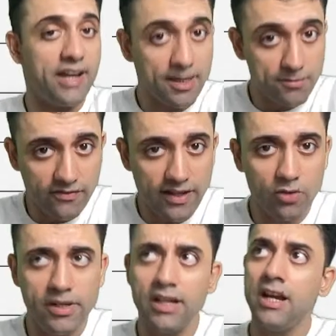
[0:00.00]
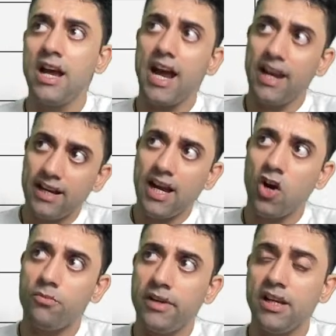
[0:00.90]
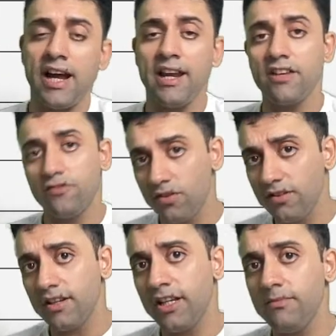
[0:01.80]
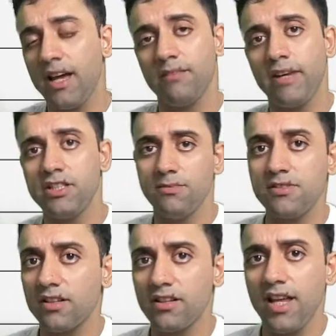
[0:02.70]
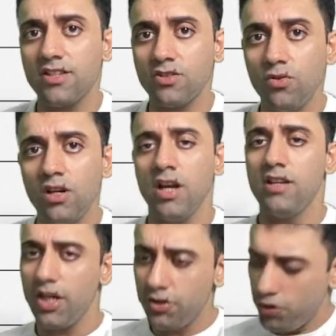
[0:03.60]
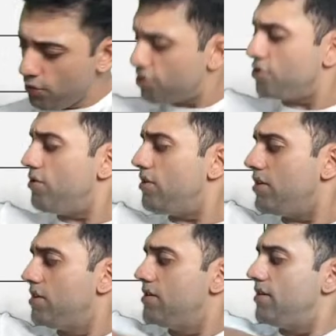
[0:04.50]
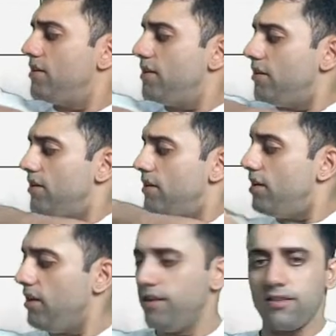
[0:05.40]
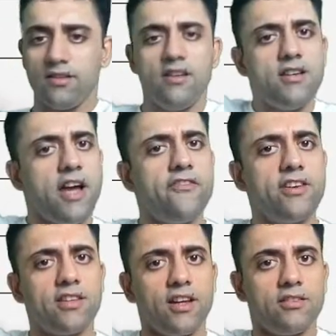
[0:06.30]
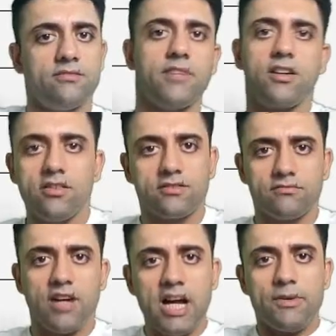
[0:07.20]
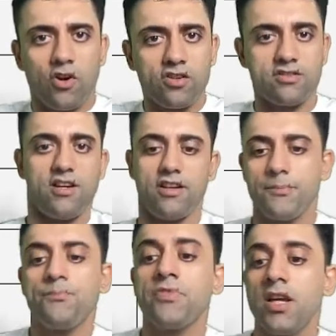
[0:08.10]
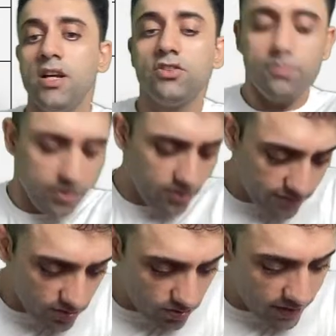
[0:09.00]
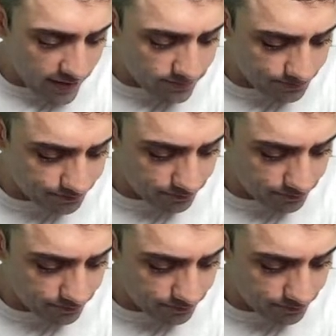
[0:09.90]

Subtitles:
I like buffalo milk. I like cow milk. I like full cream. And my gym instructor has told that you should eat everything because I'm a rock star. So beautiful. Okay.